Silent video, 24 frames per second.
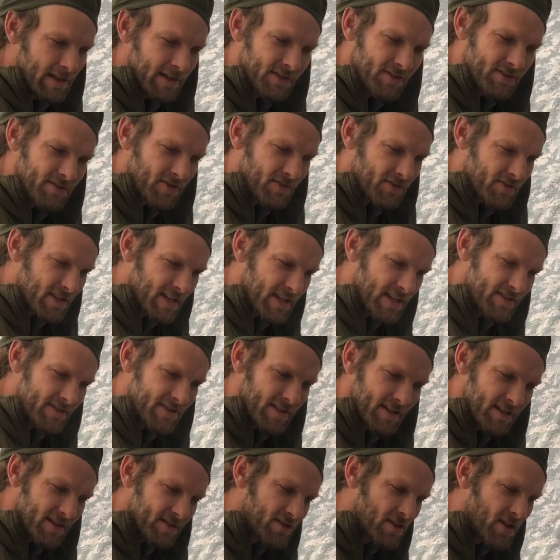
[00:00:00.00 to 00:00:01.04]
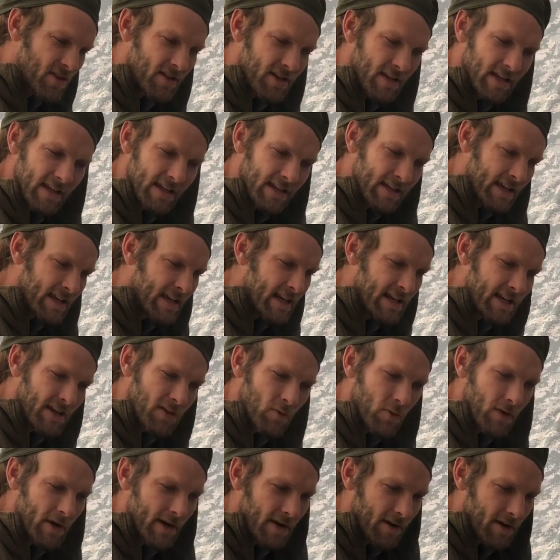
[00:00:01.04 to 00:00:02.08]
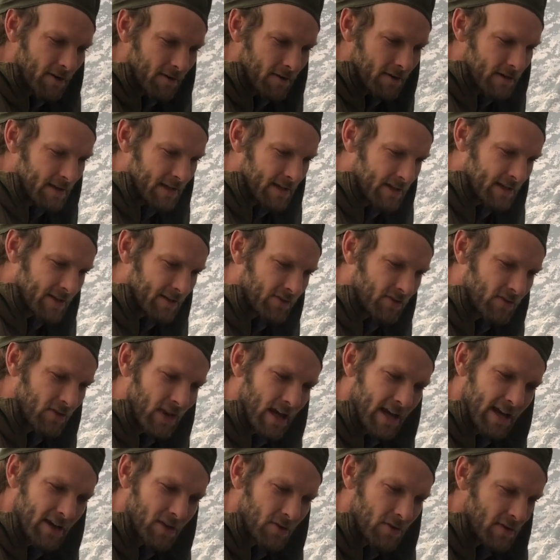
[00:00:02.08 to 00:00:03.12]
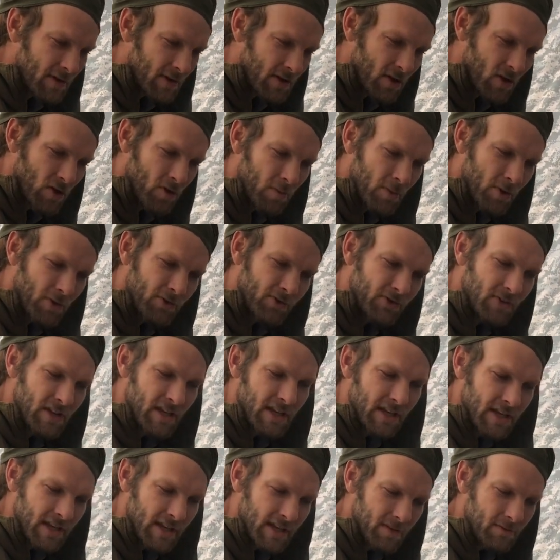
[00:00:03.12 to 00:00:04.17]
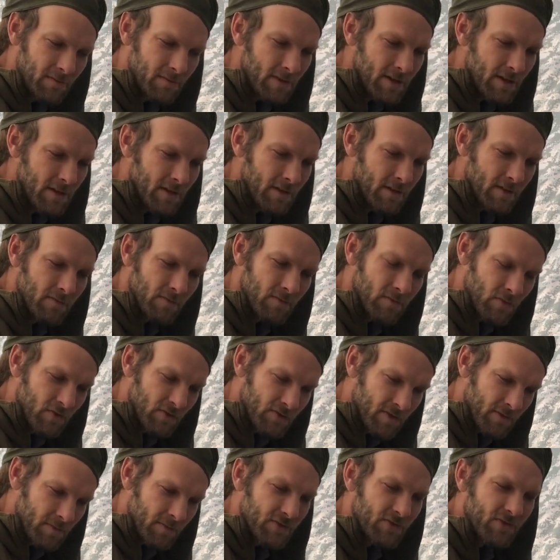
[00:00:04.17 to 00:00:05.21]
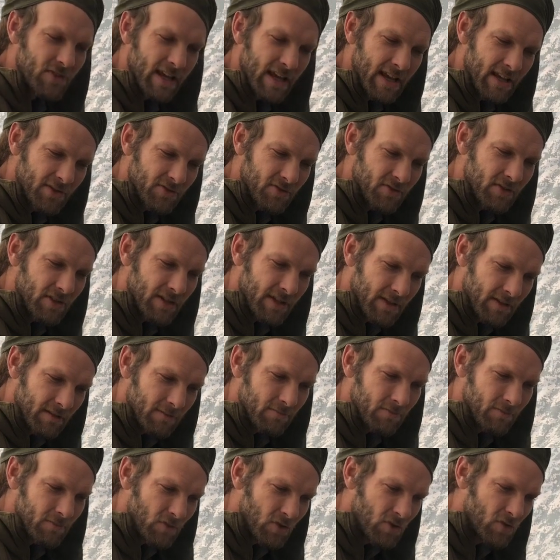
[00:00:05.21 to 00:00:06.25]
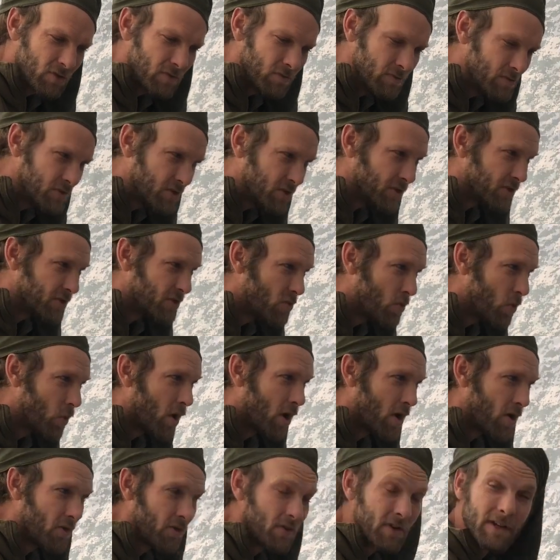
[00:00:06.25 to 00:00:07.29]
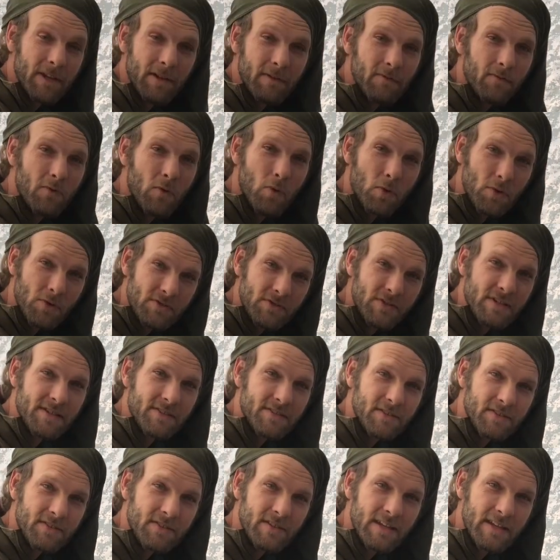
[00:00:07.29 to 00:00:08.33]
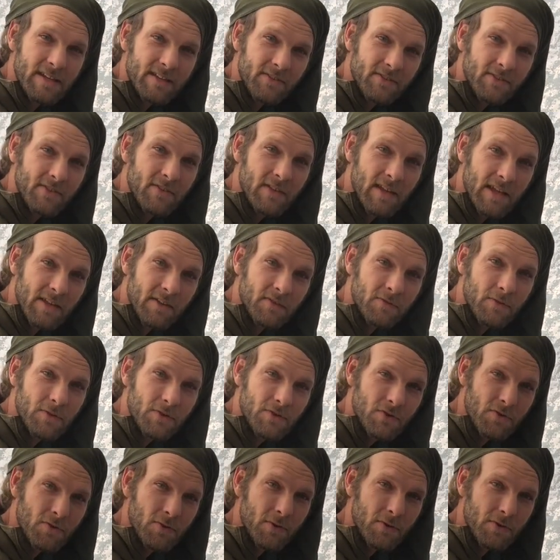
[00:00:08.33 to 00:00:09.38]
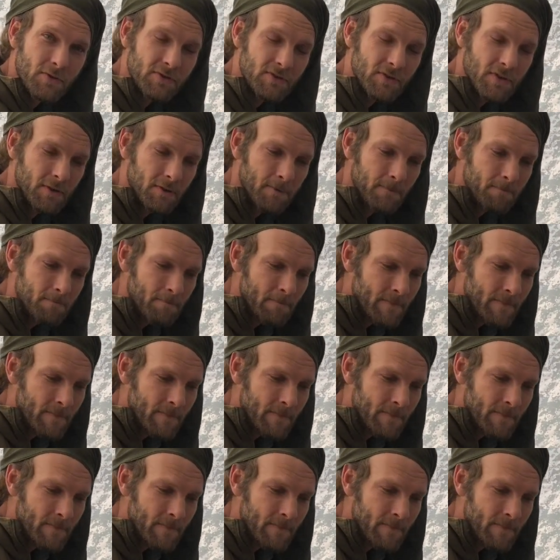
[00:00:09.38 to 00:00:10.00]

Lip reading: it's just easy to tuck in anywhere, and it's lighter than almost any substantially good quality four-season tents, that's for sure. So